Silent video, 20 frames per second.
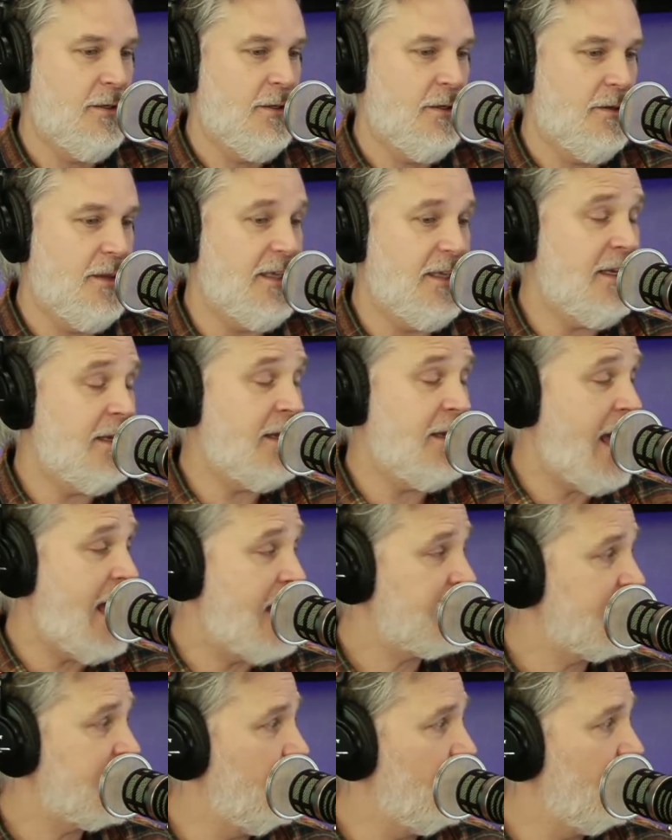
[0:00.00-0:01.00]
They did
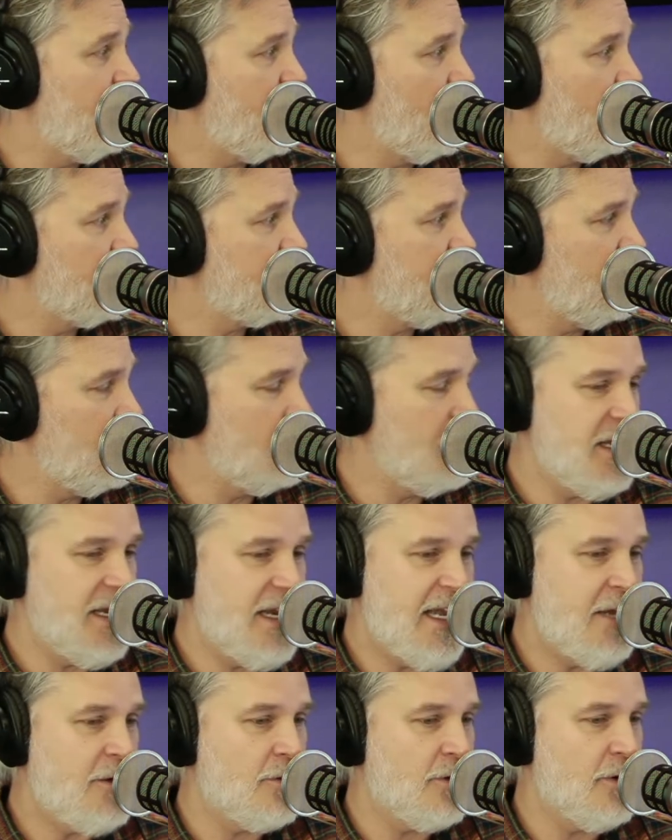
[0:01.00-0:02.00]
ask him if there was going to be an
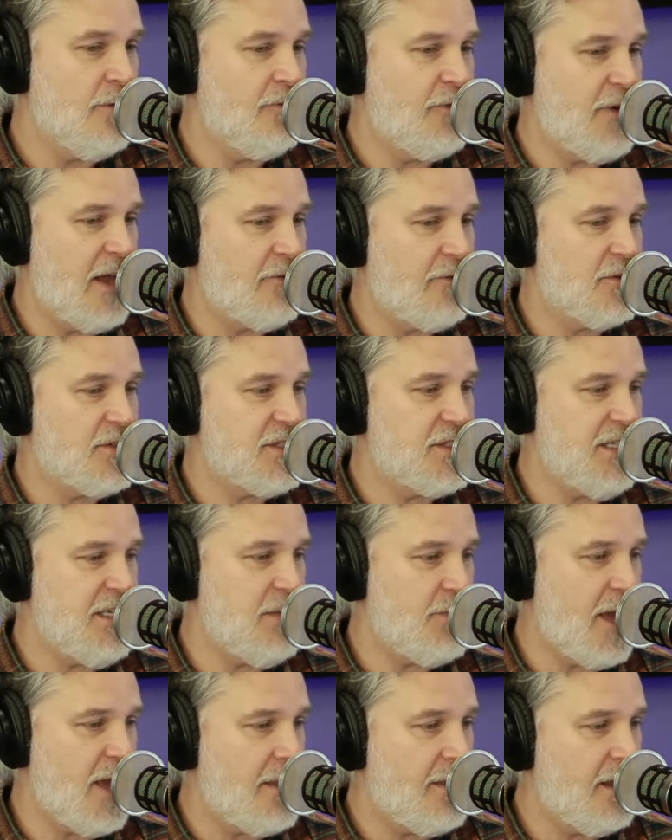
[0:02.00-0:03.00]
interim fight for
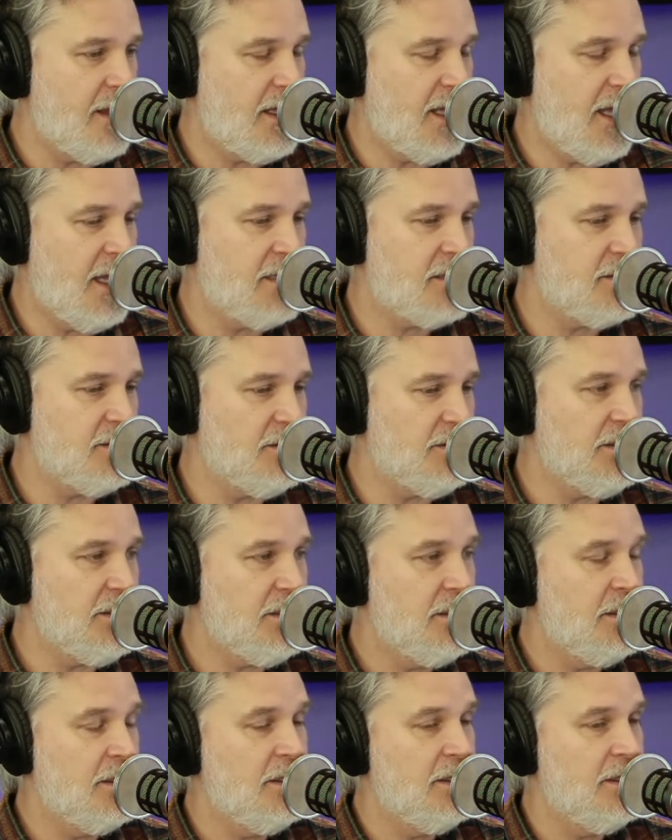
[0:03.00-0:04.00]
Stipe. They canceled
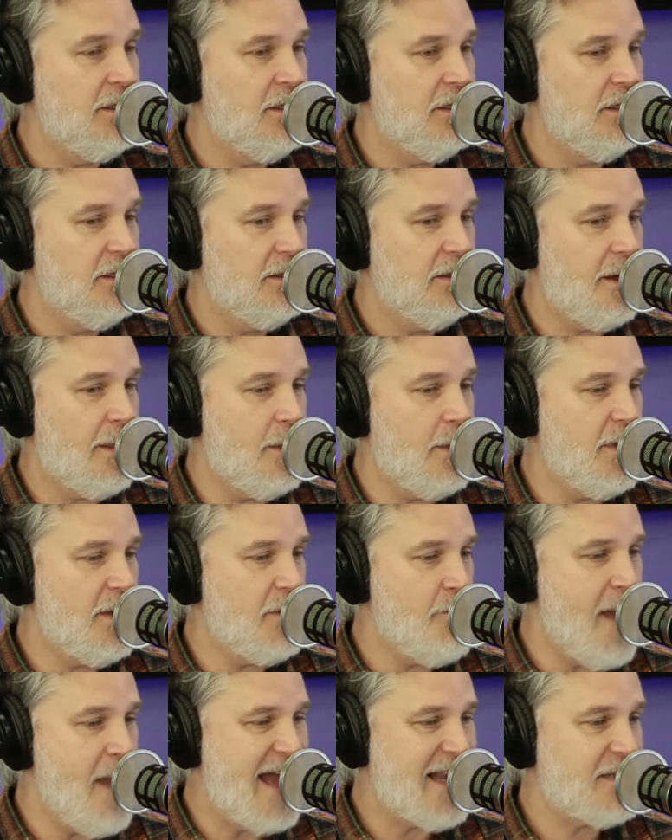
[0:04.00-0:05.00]
uh, the big
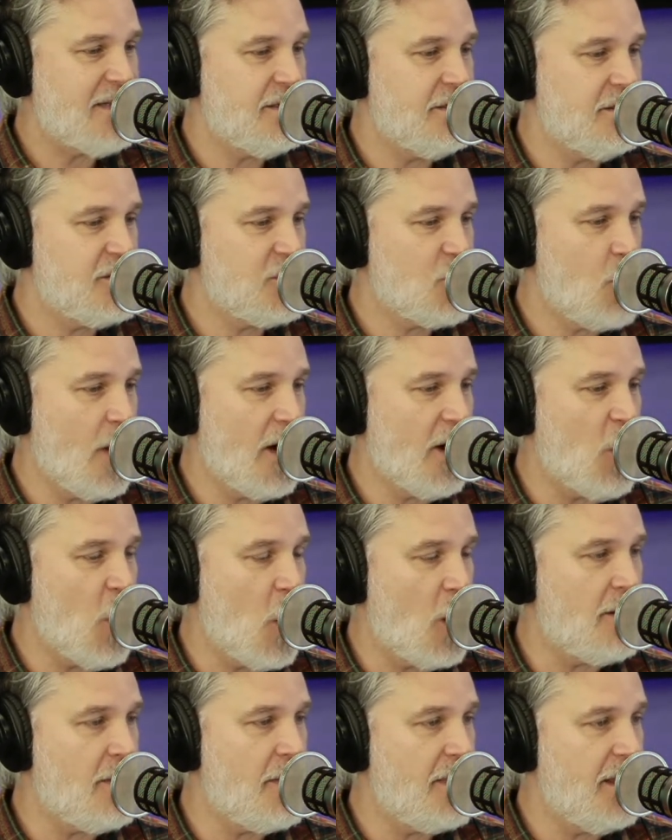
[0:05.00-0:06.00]
Madison Square
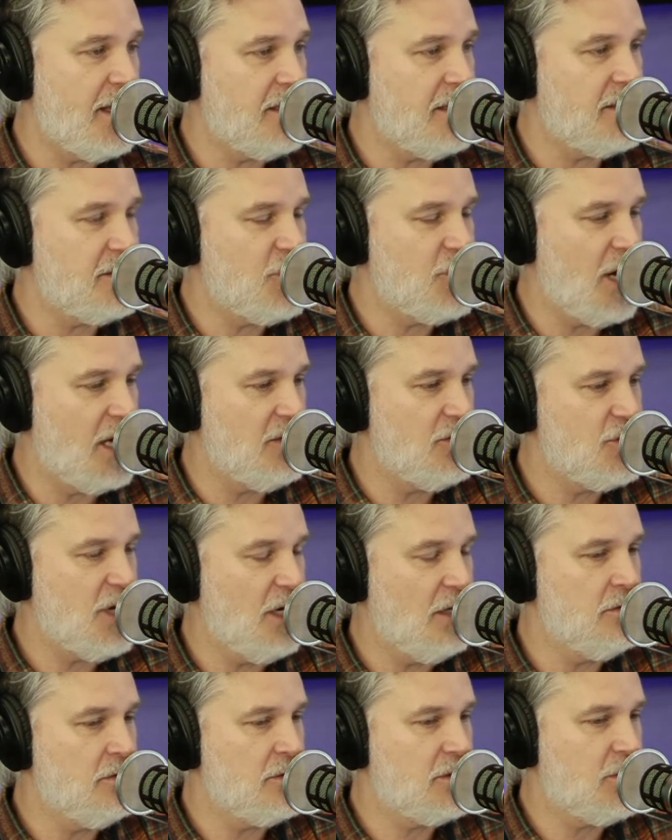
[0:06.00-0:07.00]
Garden thing because Jon
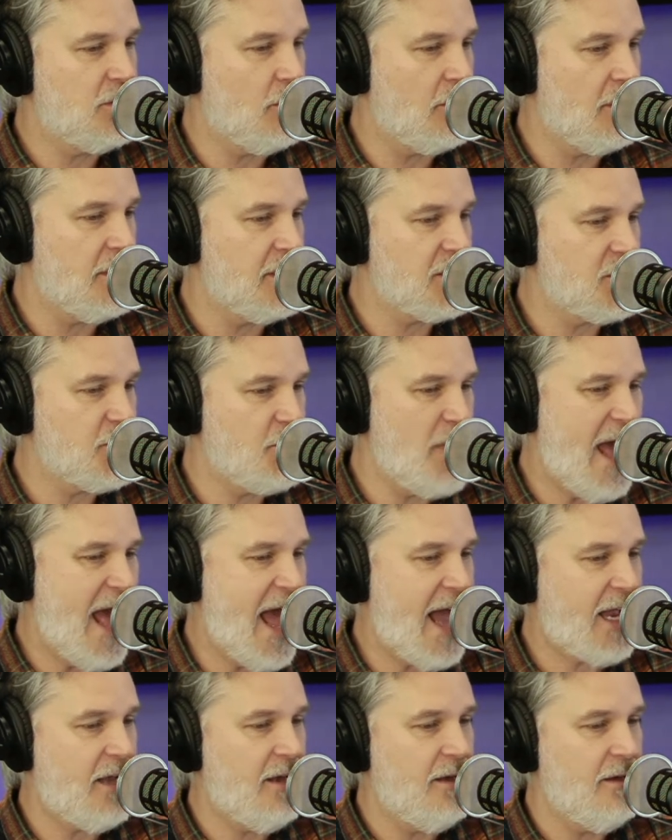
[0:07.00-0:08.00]
Jones tore his
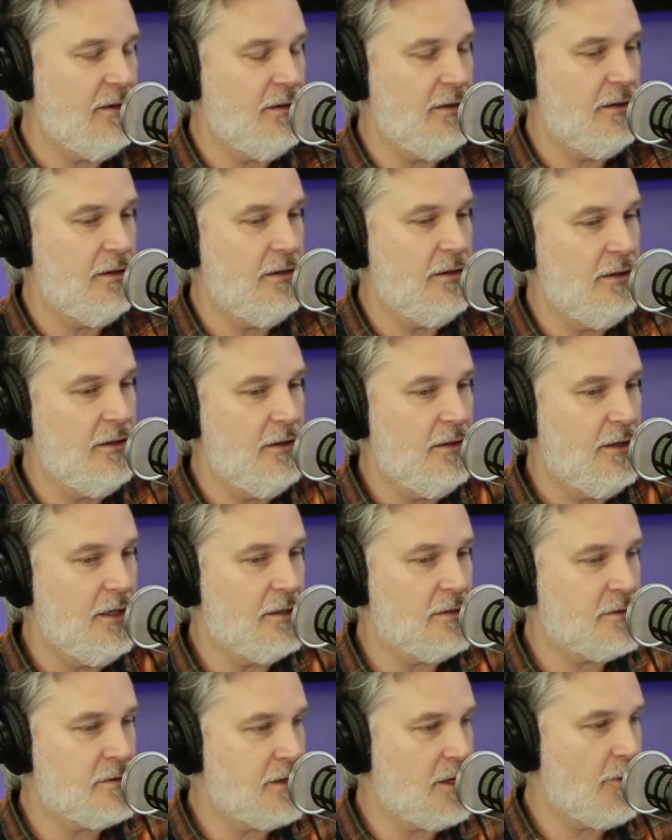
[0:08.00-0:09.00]
pec. And
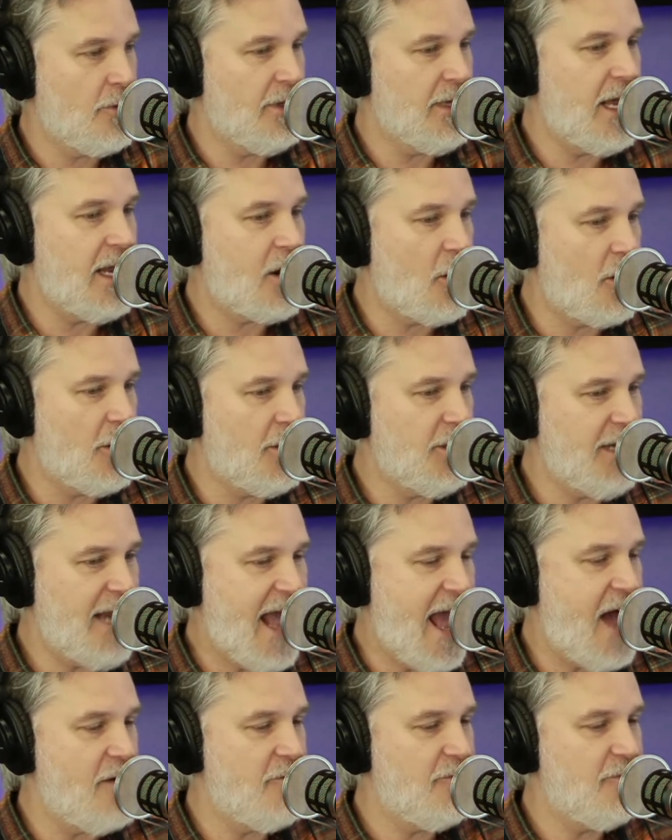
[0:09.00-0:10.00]
so they were like, "Are you going to
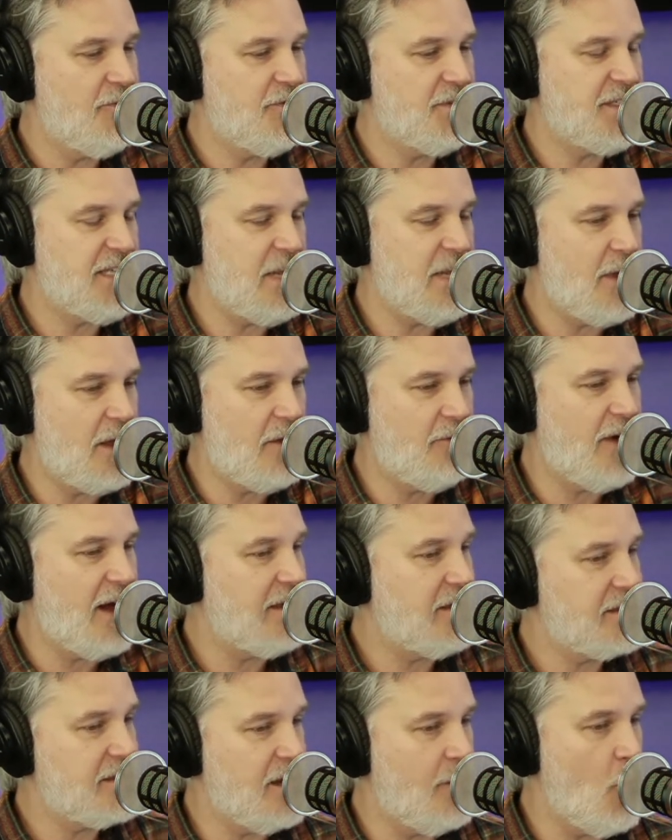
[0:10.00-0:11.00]
have Stipe fight
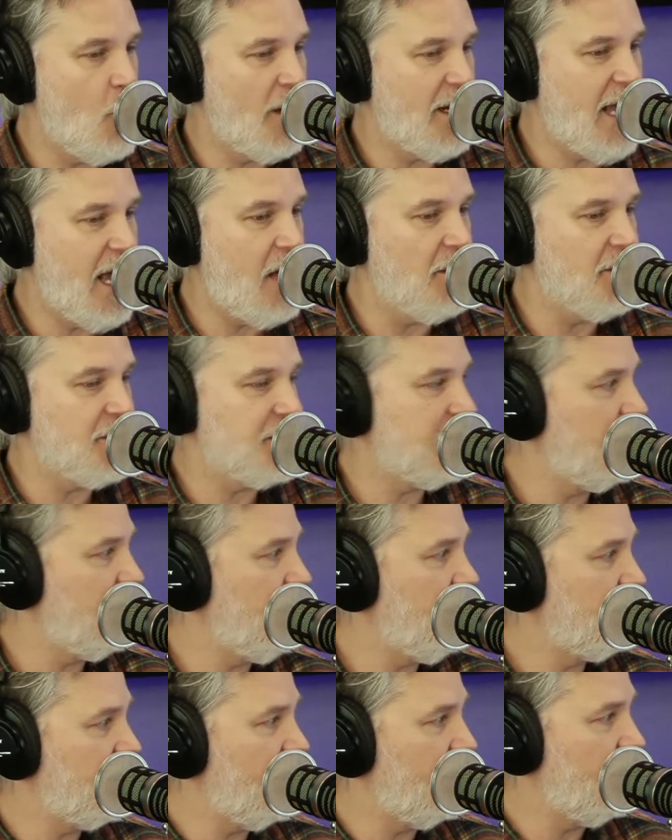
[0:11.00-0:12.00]
someone else?" And he
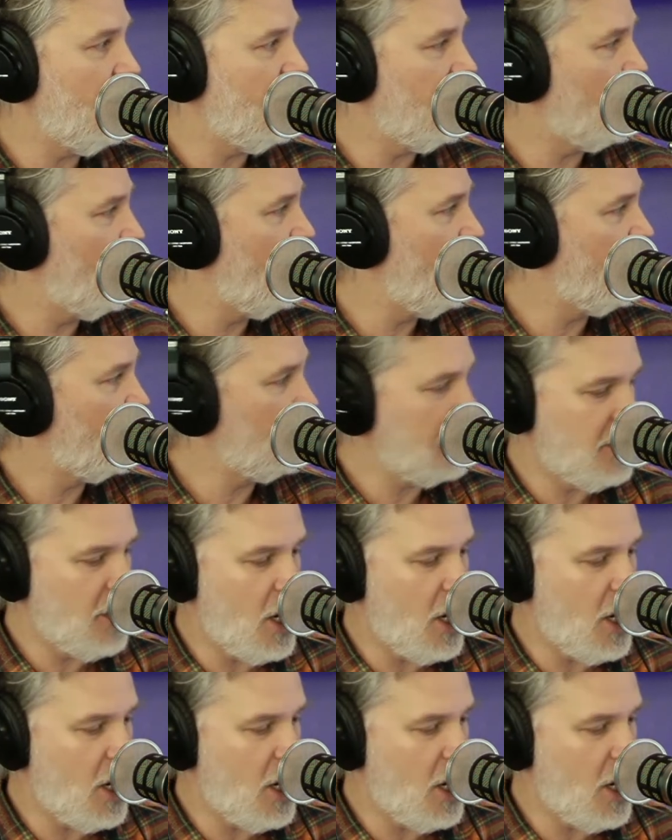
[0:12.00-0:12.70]
said unequivocally, "No."